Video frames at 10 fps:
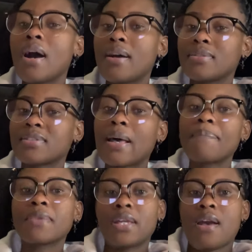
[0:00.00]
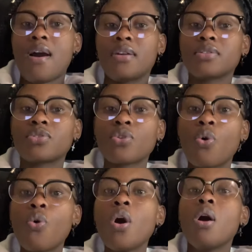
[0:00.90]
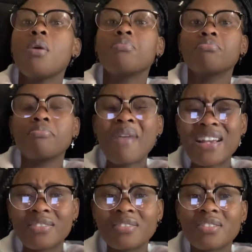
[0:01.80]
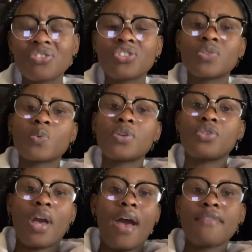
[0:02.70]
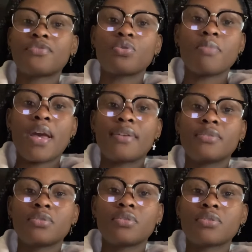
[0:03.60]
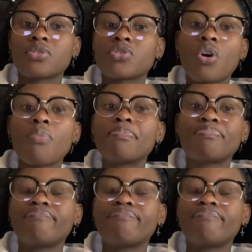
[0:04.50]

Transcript: something else. So make decisions when you have to, man. Stop